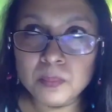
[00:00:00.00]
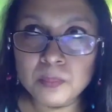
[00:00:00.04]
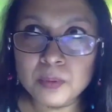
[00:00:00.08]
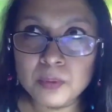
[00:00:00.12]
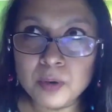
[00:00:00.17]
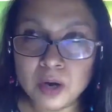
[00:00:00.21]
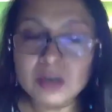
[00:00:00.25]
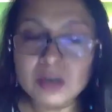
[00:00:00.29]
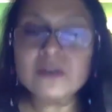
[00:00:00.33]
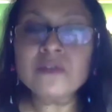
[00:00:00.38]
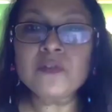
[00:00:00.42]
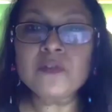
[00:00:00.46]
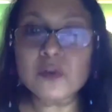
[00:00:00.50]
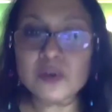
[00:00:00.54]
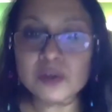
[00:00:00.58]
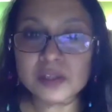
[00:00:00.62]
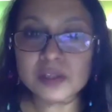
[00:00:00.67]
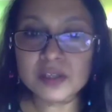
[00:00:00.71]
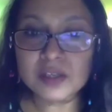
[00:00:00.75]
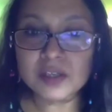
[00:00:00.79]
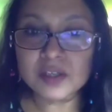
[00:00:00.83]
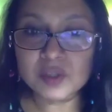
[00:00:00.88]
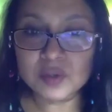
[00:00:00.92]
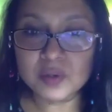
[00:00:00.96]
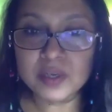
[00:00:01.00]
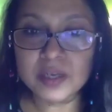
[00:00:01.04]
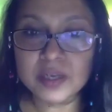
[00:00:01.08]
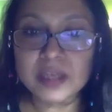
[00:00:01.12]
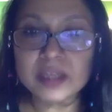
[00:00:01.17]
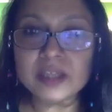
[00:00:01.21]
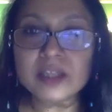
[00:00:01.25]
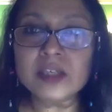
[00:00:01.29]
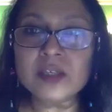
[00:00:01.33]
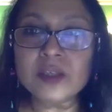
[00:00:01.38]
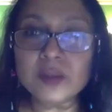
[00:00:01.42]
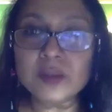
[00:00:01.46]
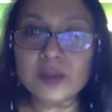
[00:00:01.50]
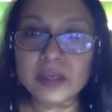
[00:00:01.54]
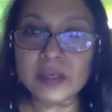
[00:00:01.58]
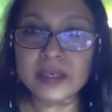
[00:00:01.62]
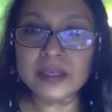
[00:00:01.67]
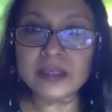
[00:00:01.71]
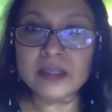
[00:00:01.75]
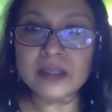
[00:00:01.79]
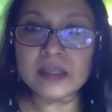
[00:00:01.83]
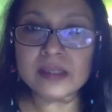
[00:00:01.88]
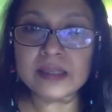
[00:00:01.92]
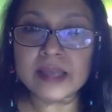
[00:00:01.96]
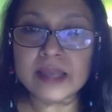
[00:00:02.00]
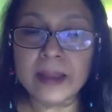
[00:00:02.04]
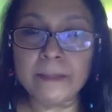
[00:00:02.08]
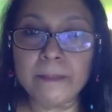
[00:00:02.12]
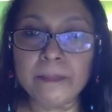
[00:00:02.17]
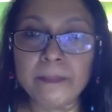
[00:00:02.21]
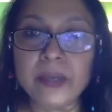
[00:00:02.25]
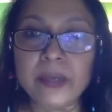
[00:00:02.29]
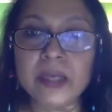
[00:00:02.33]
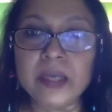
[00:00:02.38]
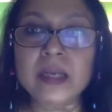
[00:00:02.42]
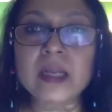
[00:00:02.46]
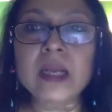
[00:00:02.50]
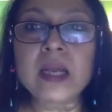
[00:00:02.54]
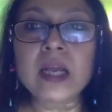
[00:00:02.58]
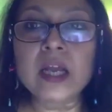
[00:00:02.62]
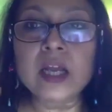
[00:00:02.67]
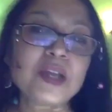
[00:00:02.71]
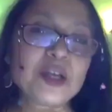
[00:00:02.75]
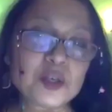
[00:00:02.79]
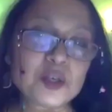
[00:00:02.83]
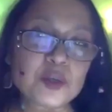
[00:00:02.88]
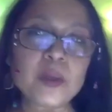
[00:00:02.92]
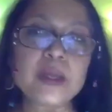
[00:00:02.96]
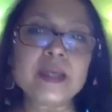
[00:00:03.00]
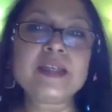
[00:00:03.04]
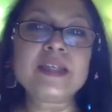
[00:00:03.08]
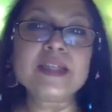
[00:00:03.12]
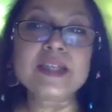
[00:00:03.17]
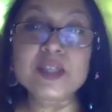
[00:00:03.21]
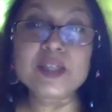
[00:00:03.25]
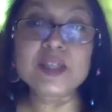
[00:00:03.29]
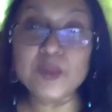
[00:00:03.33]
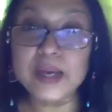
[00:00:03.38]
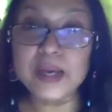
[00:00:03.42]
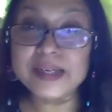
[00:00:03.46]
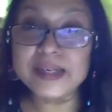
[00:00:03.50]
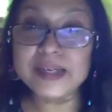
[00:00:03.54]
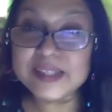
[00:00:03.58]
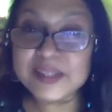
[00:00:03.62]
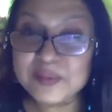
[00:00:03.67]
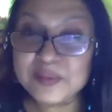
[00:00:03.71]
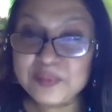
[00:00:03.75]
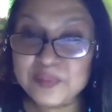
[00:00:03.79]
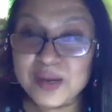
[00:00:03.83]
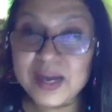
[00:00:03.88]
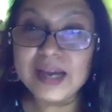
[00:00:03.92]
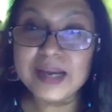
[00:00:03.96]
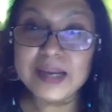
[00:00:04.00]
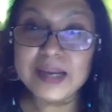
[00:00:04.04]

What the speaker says: brought forces together to lead this campaign. 2020,